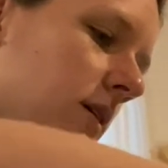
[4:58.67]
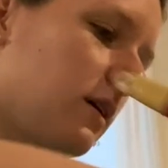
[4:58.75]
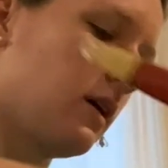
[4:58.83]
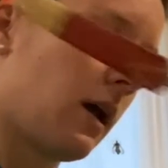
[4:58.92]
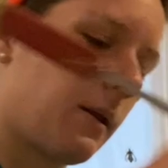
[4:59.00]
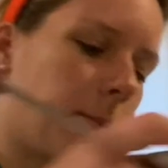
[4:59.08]

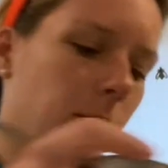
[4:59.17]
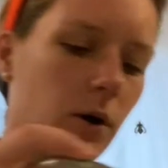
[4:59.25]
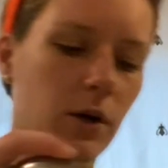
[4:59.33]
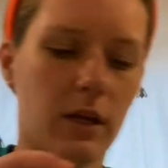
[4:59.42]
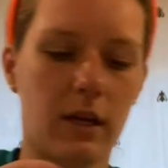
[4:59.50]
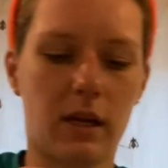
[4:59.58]
And and
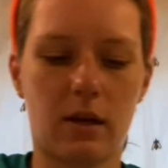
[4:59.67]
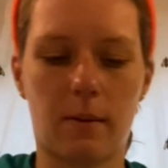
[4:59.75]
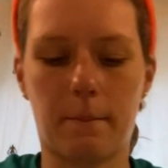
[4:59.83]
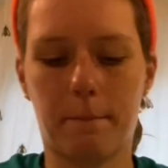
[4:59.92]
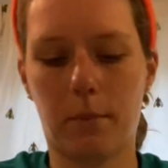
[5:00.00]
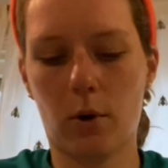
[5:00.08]
put it in a
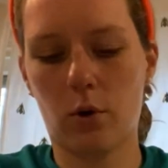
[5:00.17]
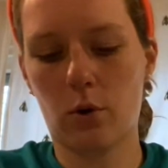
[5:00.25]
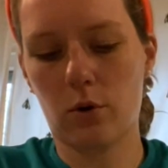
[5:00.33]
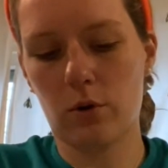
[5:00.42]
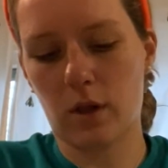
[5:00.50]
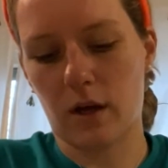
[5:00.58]

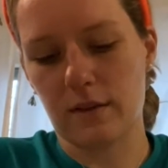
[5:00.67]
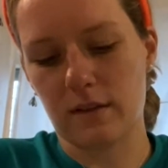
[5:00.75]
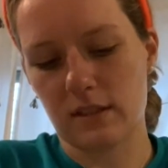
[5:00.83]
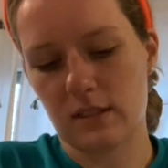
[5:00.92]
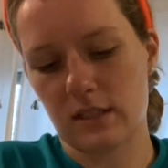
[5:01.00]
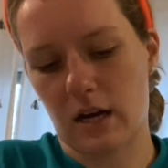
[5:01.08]
bowl on the
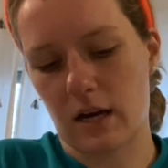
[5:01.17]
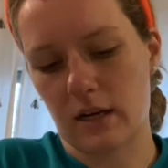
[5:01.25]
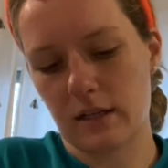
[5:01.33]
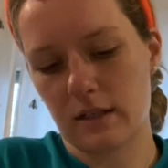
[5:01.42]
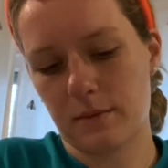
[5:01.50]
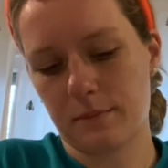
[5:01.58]
side.